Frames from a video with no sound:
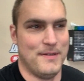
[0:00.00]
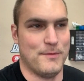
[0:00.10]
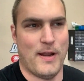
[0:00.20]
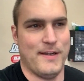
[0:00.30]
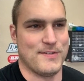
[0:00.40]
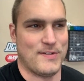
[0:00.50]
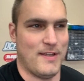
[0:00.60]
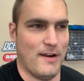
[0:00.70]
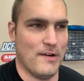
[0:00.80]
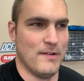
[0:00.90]
Rye doesn't
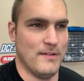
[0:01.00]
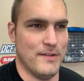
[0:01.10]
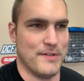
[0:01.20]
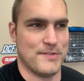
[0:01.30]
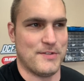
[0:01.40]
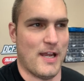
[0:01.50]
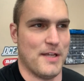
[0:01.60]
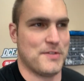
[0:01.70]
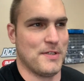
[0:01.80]
care, neither does Josh.